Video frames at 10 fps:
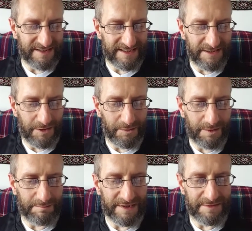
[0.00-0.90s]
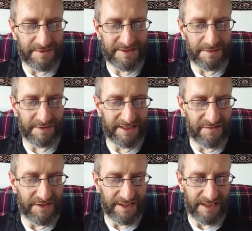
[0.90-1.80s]
did not want people to believe
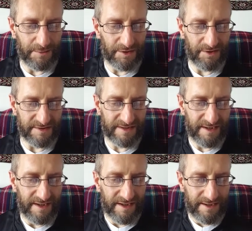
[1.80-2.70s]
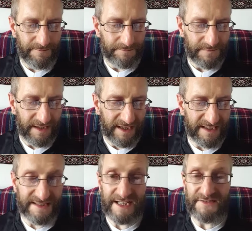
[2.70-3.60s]
that he was,
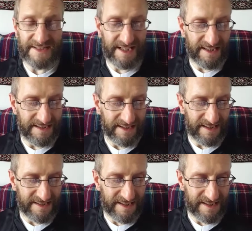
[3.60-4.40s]
as I have stated,